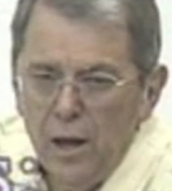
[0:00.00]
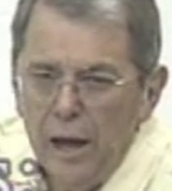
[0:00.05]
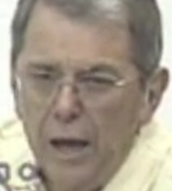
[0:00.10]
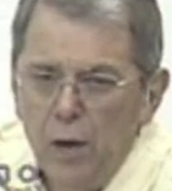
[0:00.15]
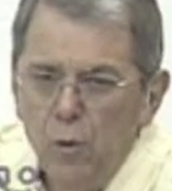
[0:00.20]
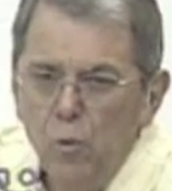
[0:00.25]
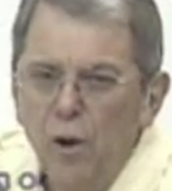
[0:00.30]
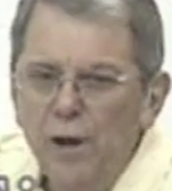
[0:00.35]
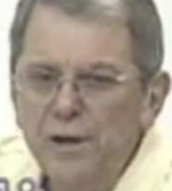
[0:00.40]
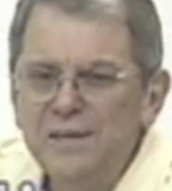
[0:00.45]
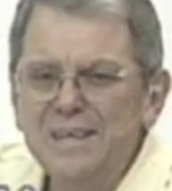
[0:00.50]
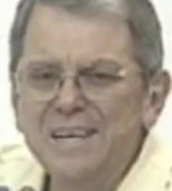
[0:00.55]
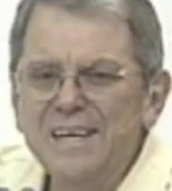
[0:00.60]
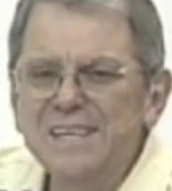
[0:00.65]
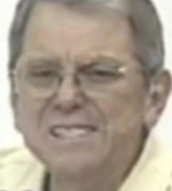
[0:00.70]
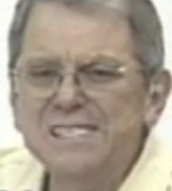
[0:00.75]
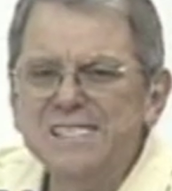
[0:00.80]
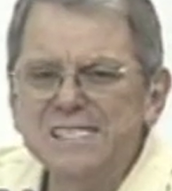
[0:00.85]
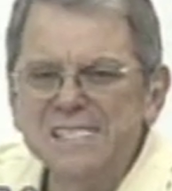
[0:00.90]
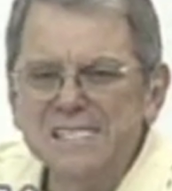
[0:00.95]
And what
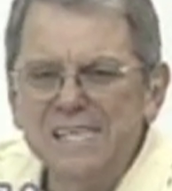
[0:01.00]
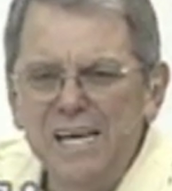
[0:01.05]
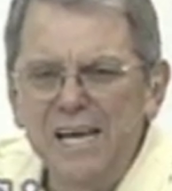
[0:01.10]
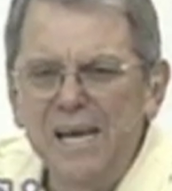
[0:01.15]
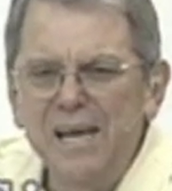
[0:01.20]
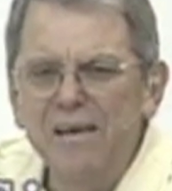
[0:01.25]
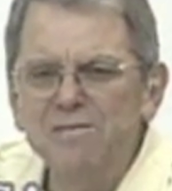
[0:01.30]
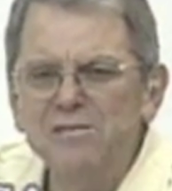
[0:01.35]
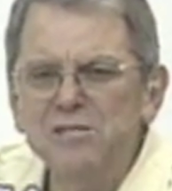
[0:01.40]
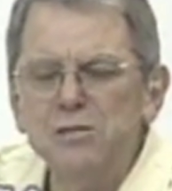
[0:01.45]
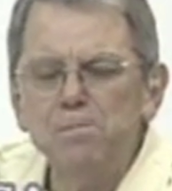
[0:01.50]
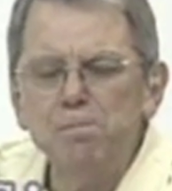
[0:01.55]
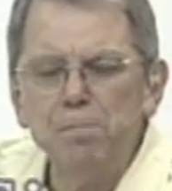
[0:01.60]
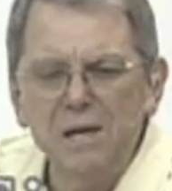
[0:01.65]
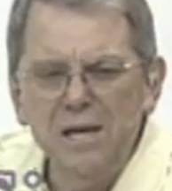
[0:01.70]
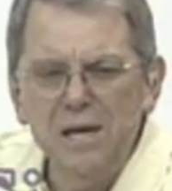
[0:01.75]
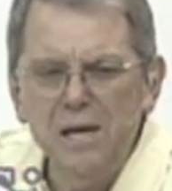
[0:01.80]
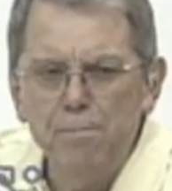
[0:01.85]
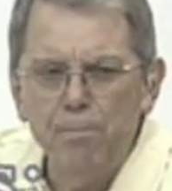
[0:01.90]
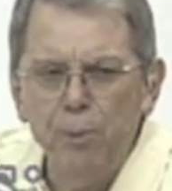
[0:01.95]
deceives
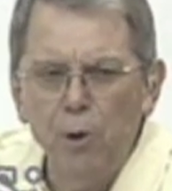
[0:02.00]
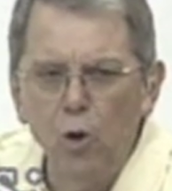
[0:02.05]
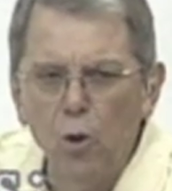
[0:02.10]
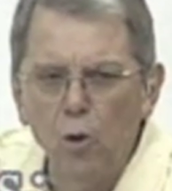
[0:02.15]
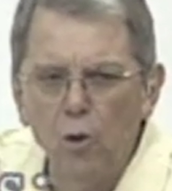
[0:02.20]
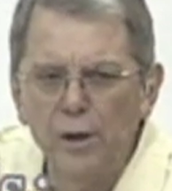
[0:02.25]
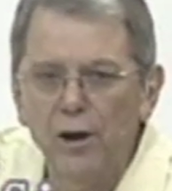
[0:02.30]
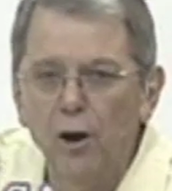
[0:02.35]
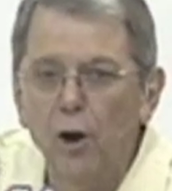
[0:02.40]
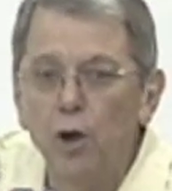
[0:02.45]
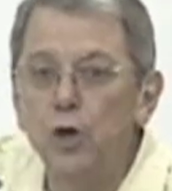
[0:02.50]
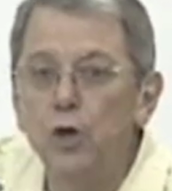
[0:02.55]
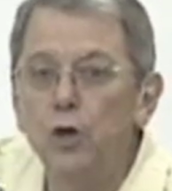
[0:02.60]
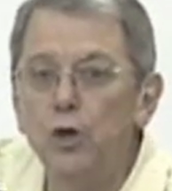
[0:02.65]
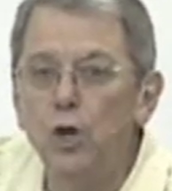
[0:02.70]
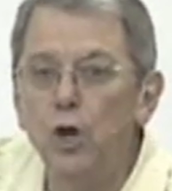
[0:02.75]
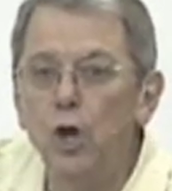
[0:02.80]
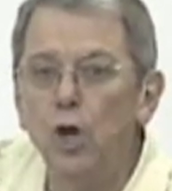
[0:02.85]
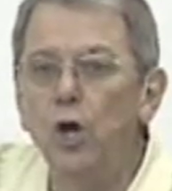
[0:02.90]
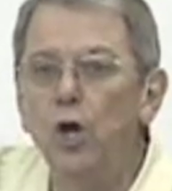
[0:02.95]
people are
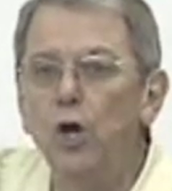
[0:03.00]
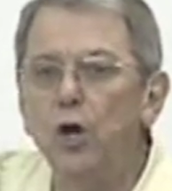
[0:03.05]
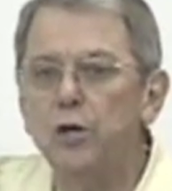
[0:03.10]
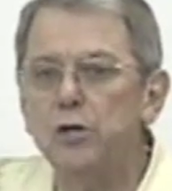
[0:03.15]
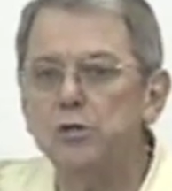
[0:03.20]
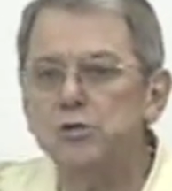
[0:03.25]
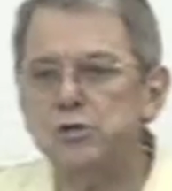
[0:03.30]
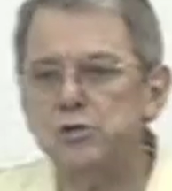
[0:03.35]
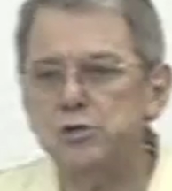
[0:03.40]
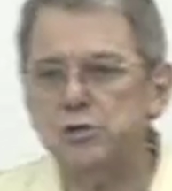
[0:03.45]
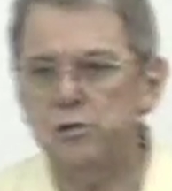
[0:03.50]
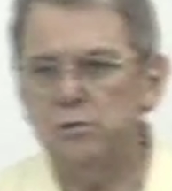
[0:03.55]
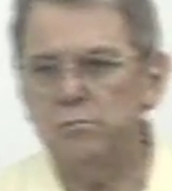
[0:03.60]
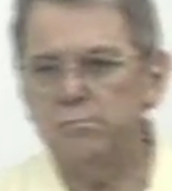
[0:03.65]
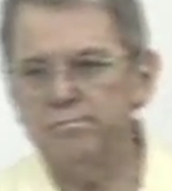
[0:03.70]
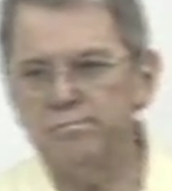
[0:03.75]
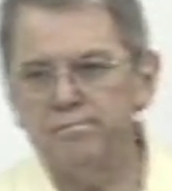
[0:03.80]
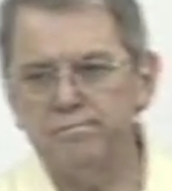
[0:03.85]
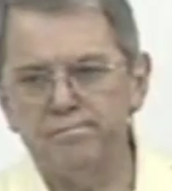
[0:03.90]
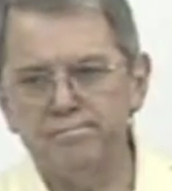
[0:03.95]
good looks,
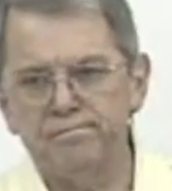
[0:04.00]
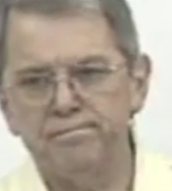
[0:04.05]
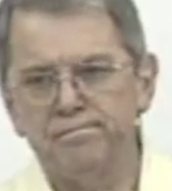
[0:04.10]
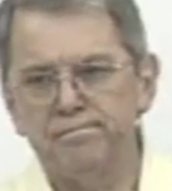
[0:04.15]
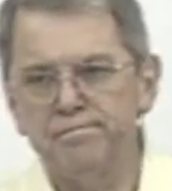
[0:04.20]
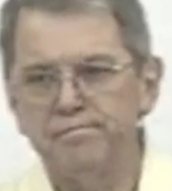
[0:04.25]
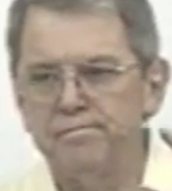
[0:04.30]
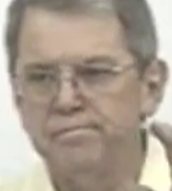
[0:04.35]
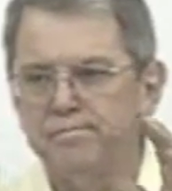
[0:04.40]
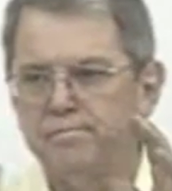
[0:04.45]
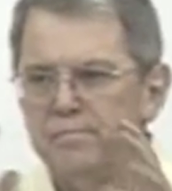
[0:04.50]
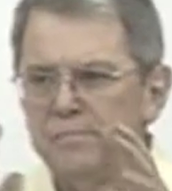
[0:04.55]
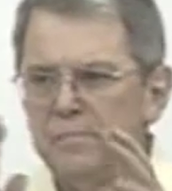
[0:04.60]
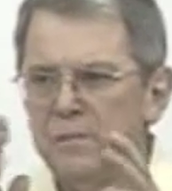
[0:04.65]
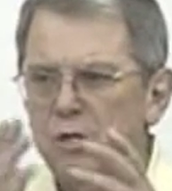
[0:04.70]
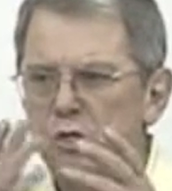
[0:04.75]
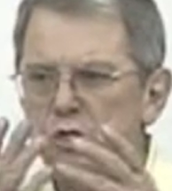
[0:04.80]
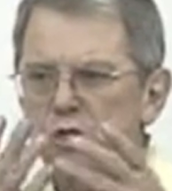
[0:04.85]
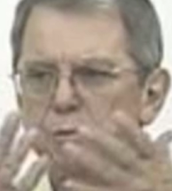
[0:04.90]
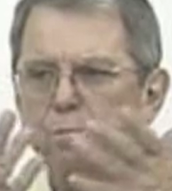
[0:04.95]

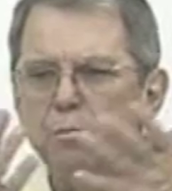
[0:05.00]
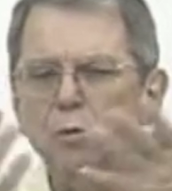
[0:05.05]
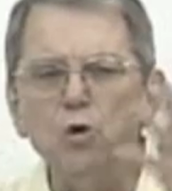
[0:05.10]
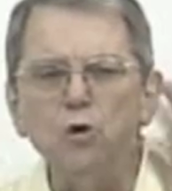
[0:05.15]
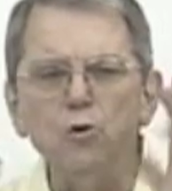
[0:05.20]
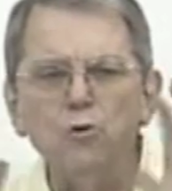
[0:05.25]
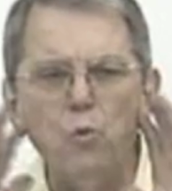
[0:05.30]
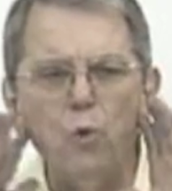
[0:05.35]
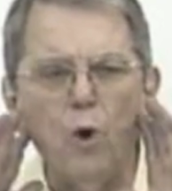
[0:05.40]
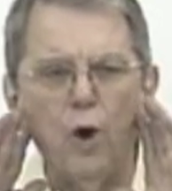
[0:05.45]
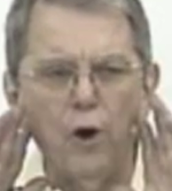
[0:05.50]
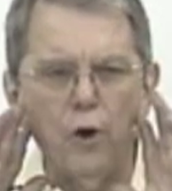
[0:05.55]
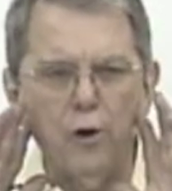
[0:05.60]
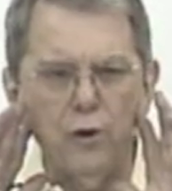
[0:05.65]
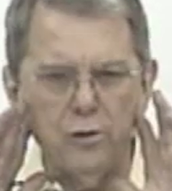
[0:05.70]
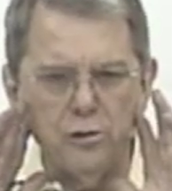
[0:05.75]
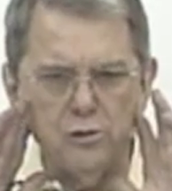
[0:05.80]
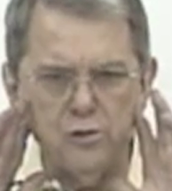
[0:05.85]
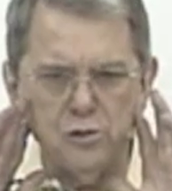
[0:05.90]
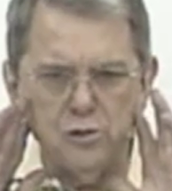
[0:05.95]
smooth
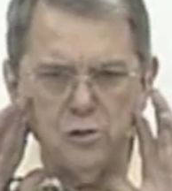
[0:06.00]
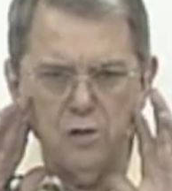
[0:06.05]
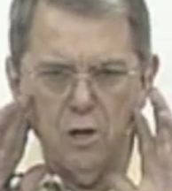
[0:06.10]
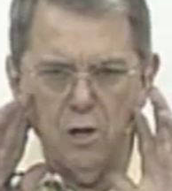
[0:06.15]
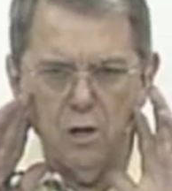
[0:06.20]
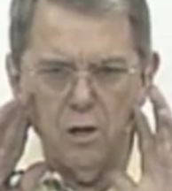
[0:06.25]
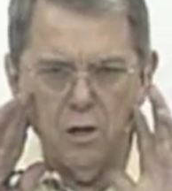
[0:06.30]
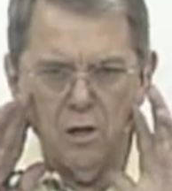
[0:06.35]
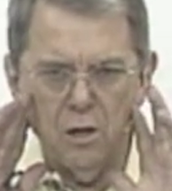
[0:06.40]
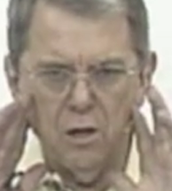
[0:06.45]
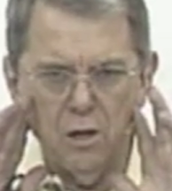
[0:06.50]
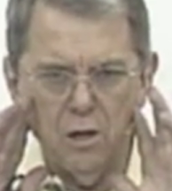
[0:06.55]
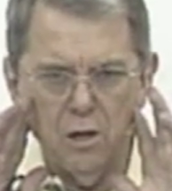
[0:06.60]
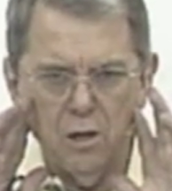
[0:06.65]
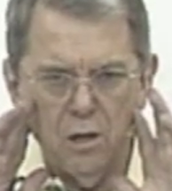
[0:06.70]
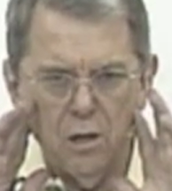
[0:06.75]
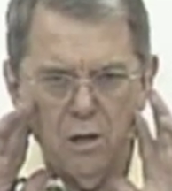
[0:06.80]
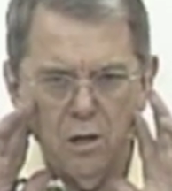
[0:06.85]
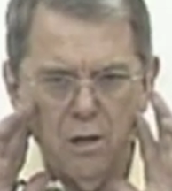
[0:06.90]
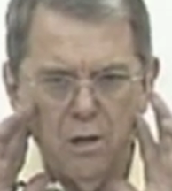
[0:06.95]
words,
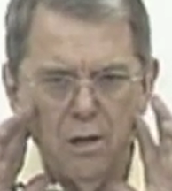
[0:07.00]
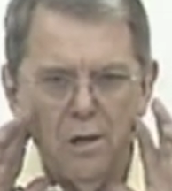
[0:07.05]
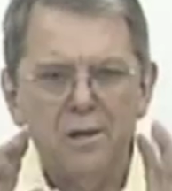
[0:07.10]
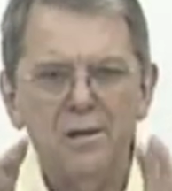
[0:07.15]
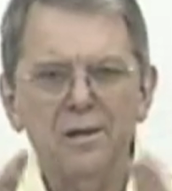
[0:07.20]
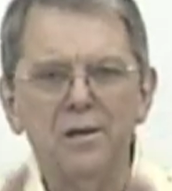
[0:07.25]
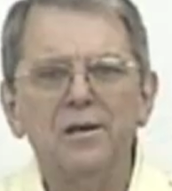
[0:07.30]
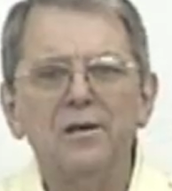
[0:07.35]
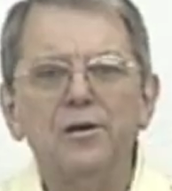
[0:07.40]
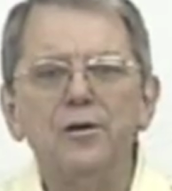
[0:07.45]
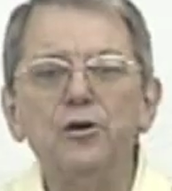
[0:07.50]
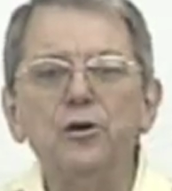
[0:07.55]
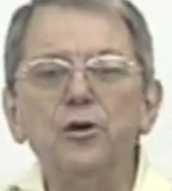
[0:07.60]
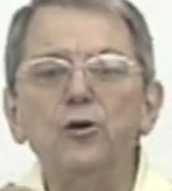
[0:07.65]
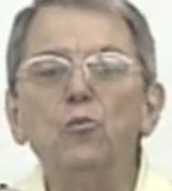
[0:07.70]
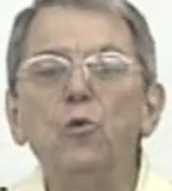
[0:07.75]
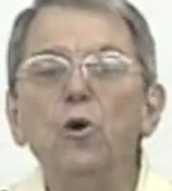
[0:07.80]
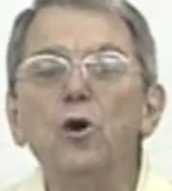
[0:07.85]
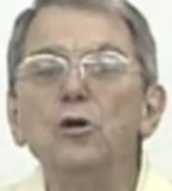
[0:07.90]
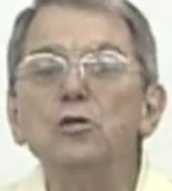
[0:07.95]

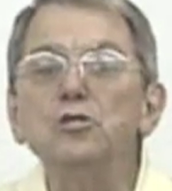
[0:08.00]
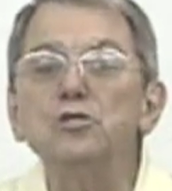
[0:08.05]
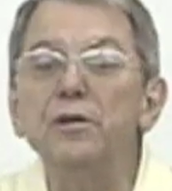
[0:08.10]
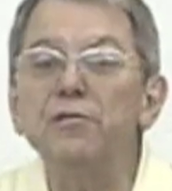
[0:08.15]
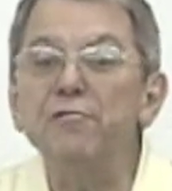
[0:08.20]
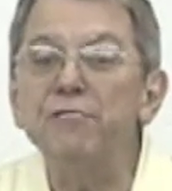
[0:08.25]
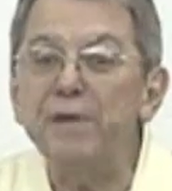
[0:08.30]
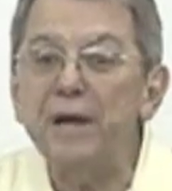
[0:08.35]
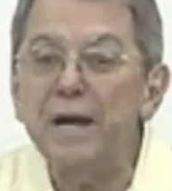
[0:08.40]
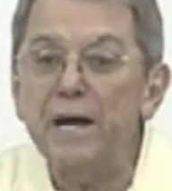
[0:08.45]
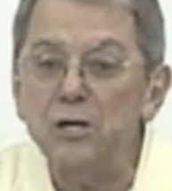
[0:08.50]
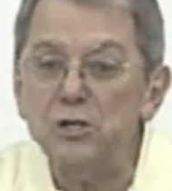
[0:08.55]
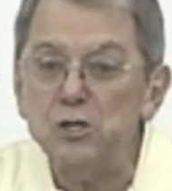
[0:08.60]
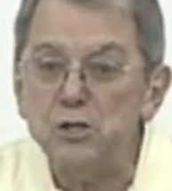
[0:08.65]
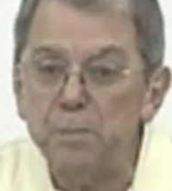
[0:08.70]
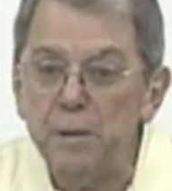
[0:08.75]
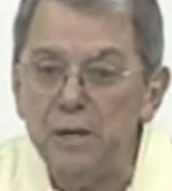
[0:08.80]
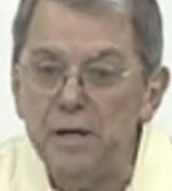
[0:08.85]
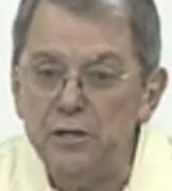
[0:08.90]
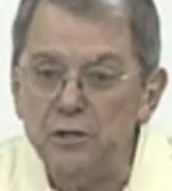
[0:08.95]
good words and fair
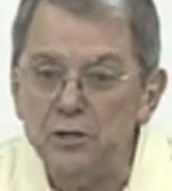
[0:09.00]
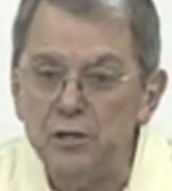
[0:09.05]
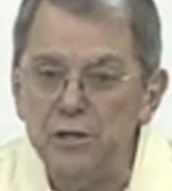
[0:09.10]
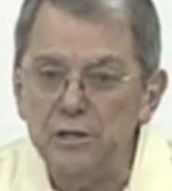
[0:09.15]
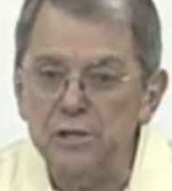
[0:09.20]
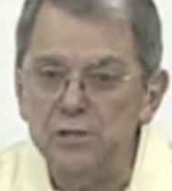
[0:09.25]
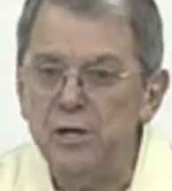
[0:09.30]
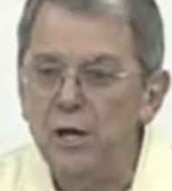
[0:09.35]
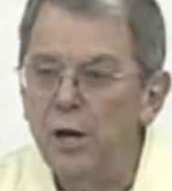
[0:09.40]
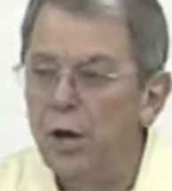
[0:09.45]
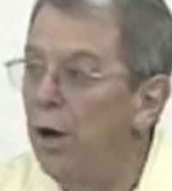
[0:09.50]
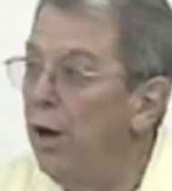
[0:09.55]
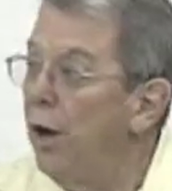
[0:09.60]
speeches.